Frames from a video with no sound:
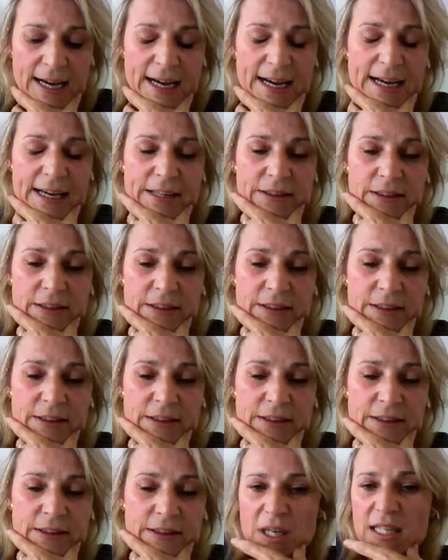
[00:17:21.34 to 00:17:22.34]
and
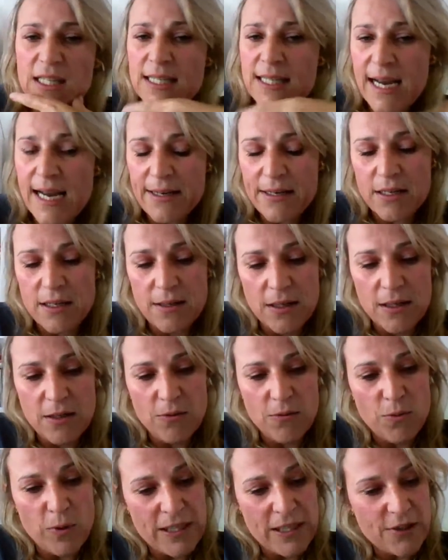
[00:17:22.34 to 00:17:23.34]
it means that
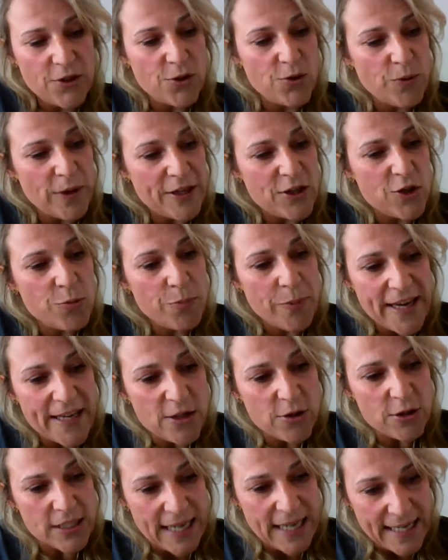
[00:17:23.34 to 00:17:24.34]
uh, when you when you
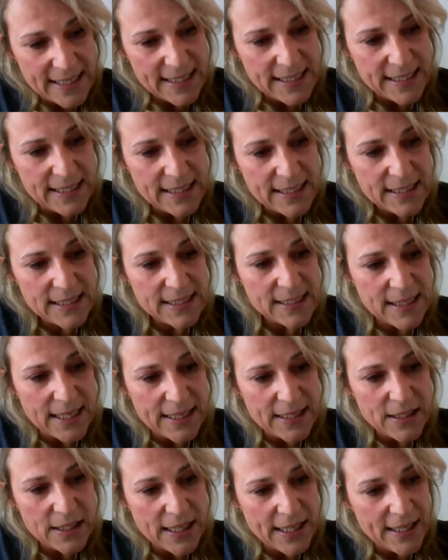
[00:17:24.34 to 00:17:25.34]
pay your taxes
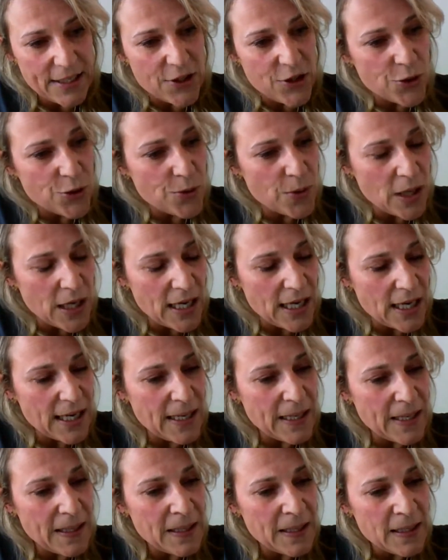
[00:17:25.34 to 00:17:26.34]
and and you
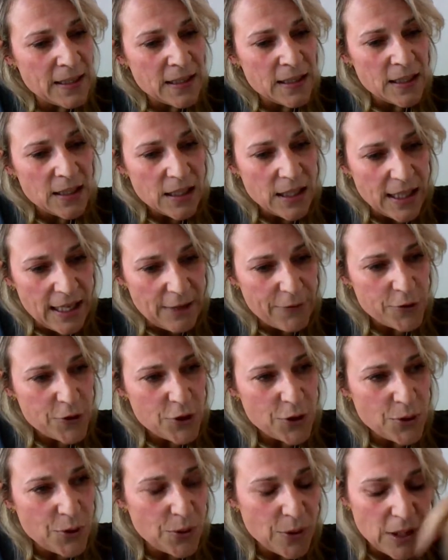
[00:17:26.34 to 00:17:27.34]
uh,
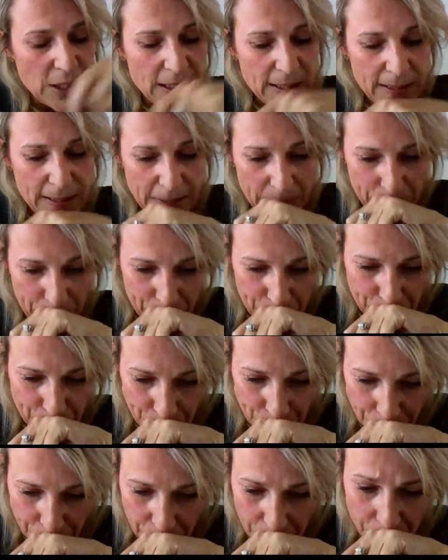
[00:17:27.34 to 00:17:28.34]
have to um,
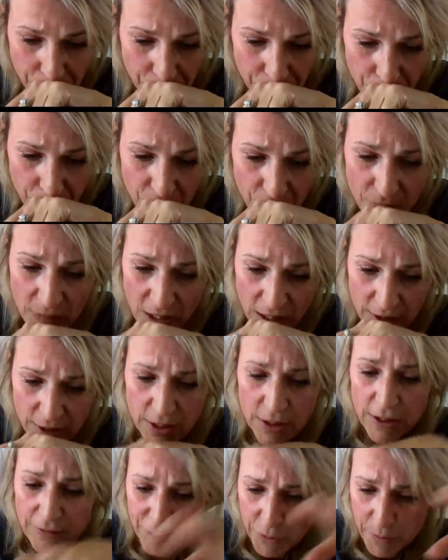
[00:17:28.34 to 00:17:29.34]

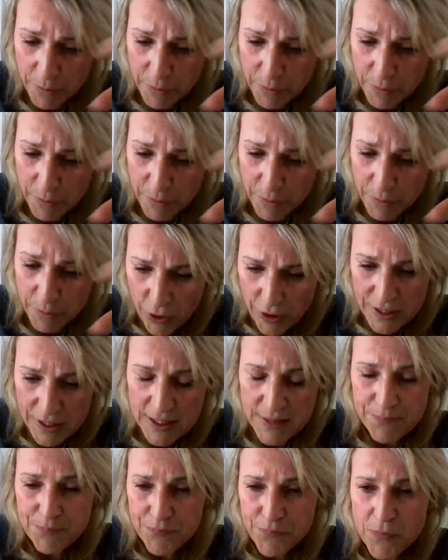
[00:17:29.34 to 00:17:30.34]
you have to make a
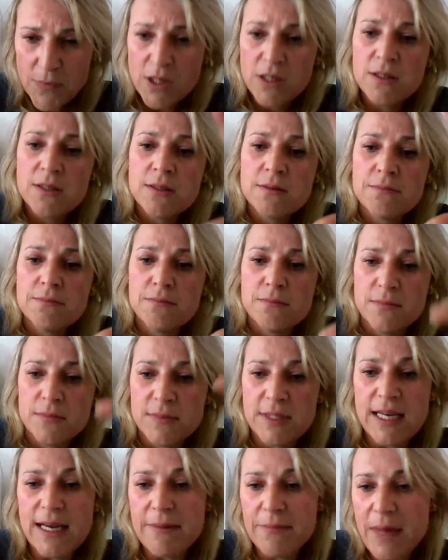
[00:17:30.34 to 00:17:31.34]
choice.
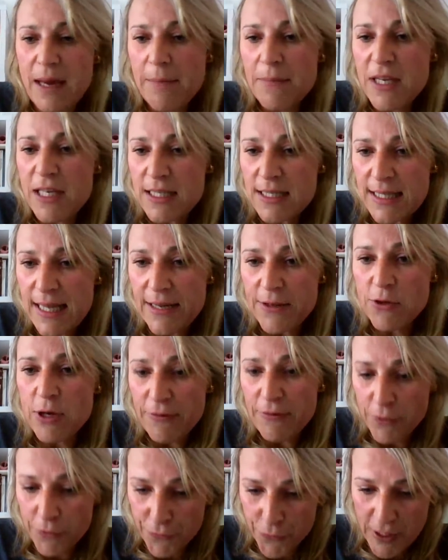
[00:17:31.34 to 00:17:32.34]
That that means that you
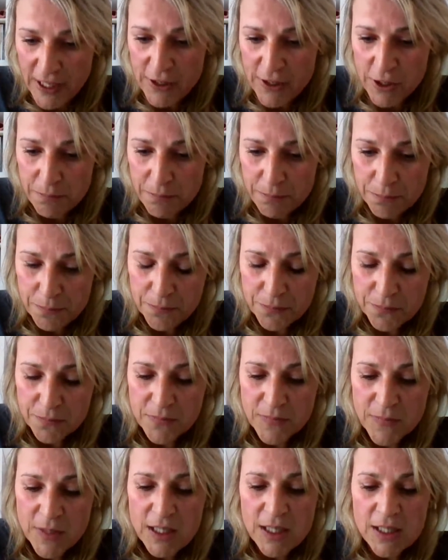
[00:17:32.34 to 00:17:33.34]
have the freedom
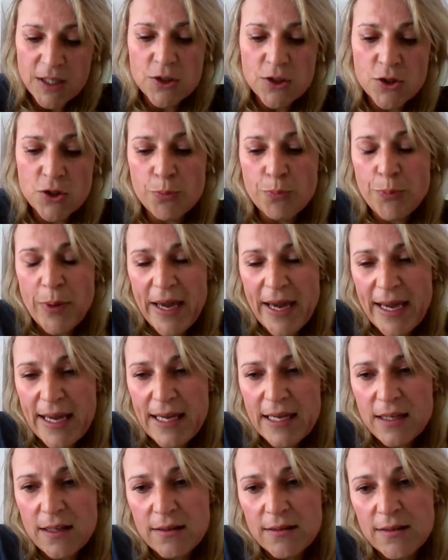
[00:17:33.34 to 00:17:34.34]
to
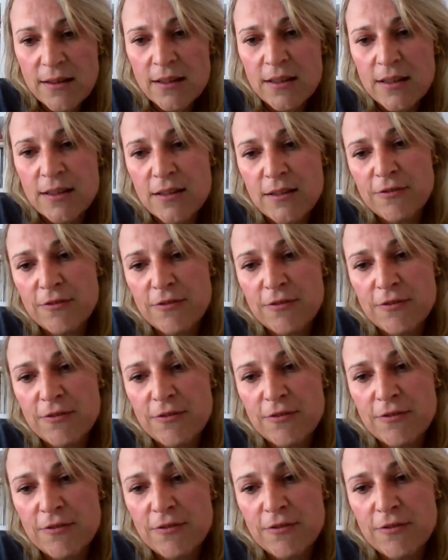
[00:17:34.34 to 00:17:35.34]
pay
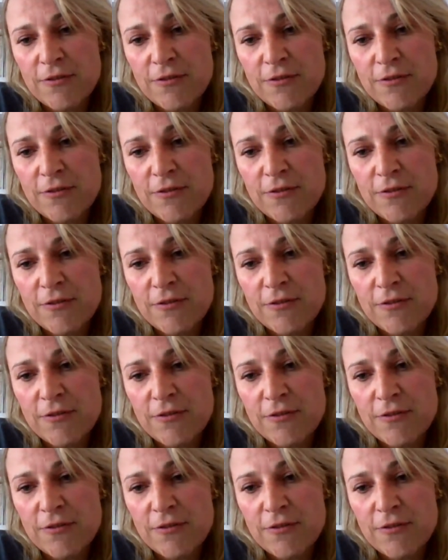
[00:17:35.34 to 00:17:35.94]
your